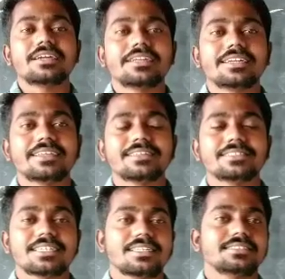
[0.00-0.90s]

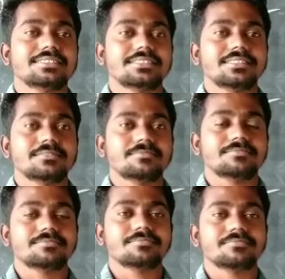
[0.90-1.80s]
decreases.
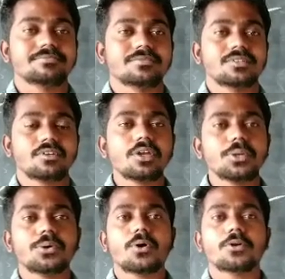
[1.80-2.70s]
Okay,
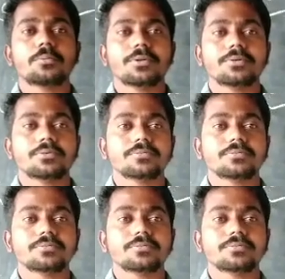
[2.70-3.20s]
you have to be know.